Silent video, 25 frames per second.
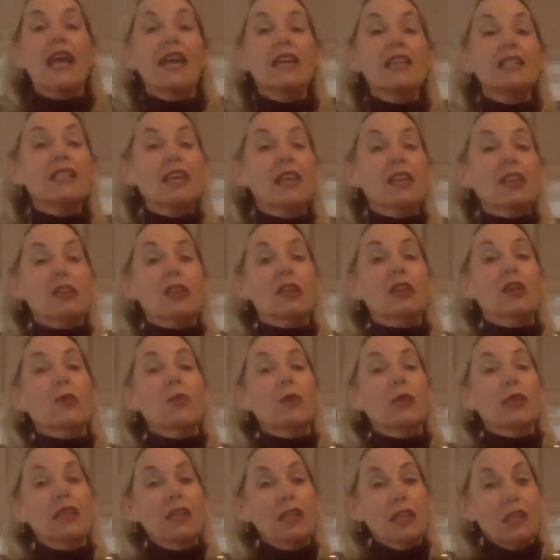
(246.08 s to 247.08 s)
is that they
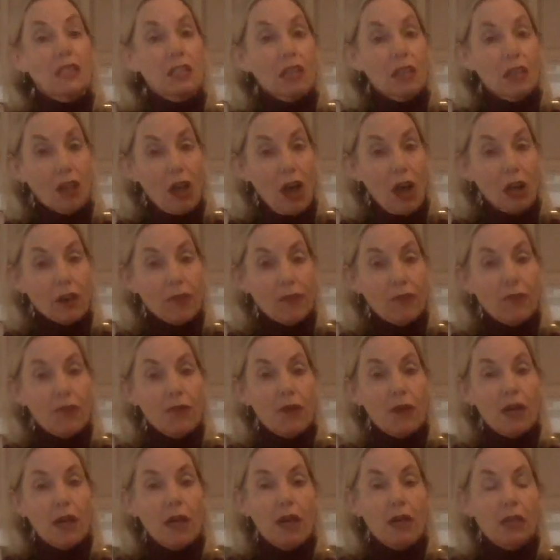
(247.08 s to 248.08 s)
release a lot of
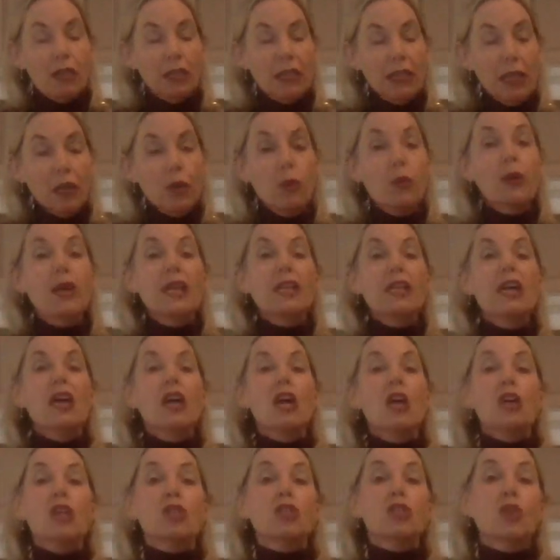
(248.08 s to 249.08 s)
liquid.
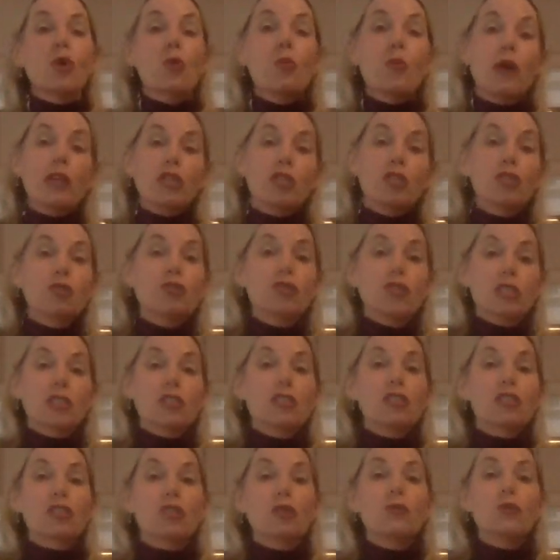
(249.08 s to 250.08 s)
So what you
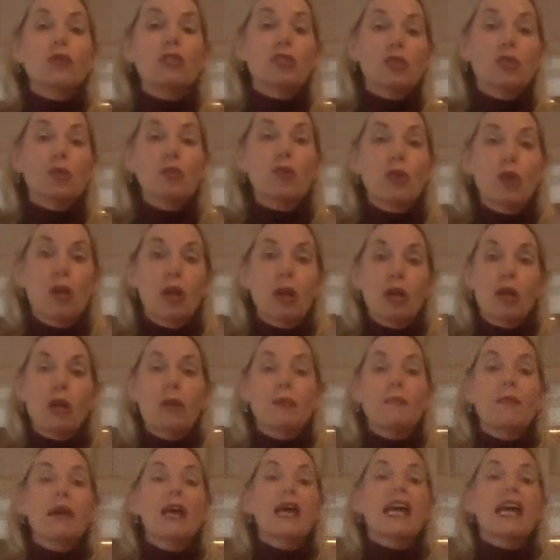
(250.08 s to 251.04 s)
just do is you cook them